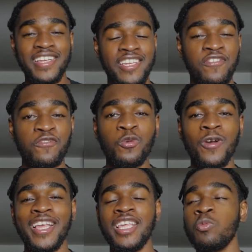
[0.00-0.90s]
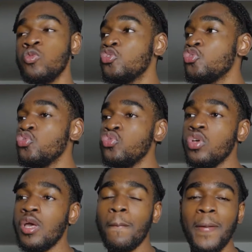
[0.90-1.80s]
if you are able to
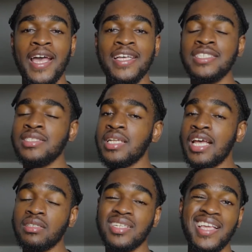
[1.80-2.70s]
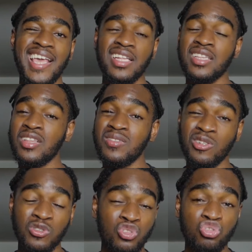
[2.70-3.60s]
pattern and get
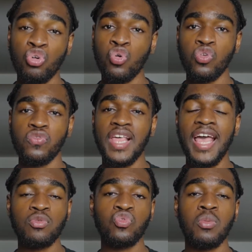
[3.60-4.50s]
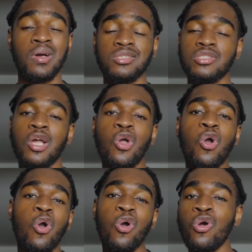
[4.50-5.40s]
control of the handlebars
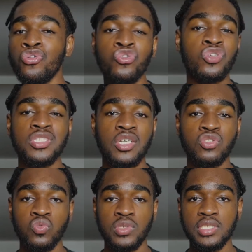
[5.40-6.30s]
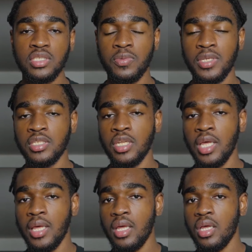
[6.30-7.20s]
on your sexual discipline,
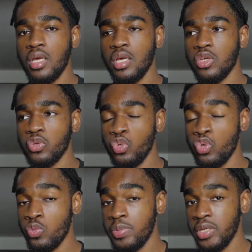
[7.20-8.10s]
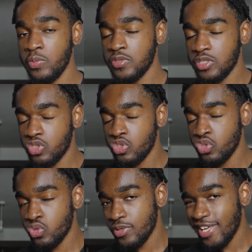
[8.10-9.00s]
you'll be able to
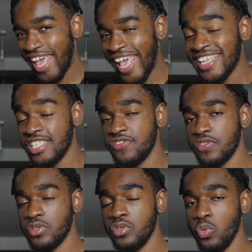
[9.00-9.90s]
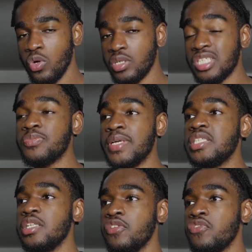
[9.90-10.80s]
do anything you want,
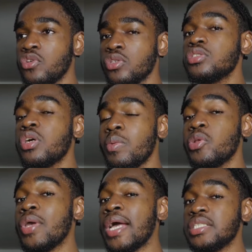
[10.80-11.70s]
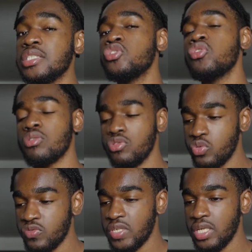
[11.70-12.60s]
especially if you're someone who actually struggles
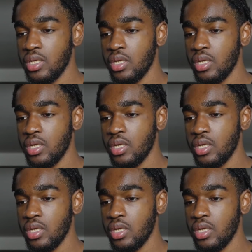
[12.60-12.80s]
with it.